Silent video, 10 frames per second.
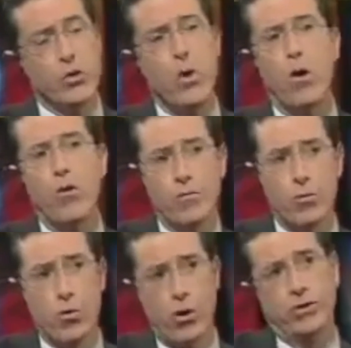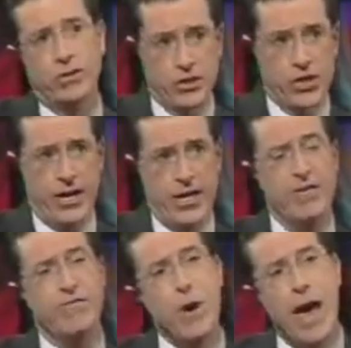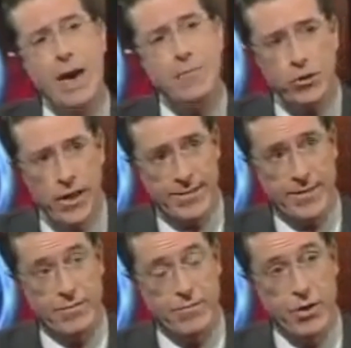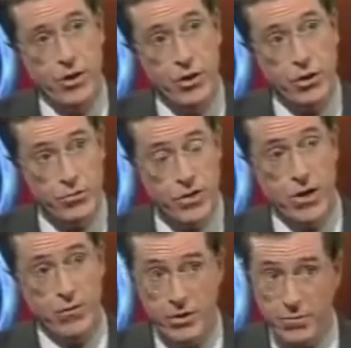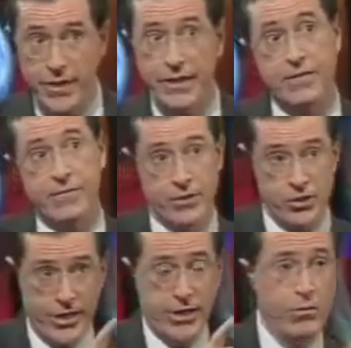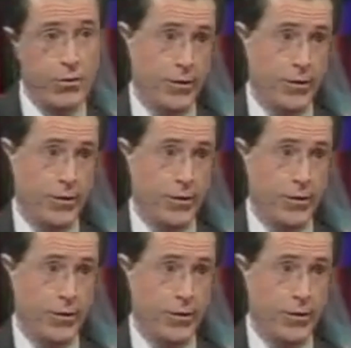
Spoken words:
you owe them a royalty check. If you emulate them, you don't. There's a big difference. Check your